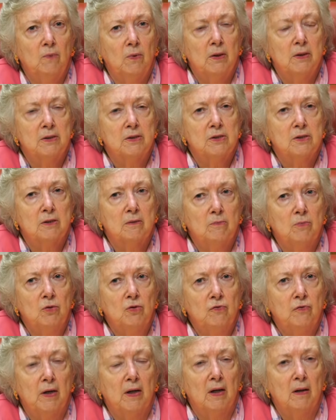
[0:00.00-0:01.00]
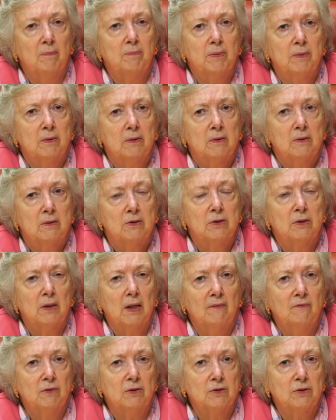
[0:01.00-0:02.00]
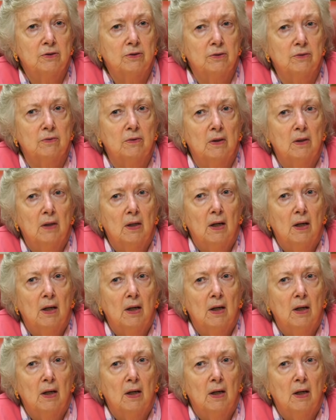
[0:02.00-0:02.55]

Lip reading: wants to move up to level 2.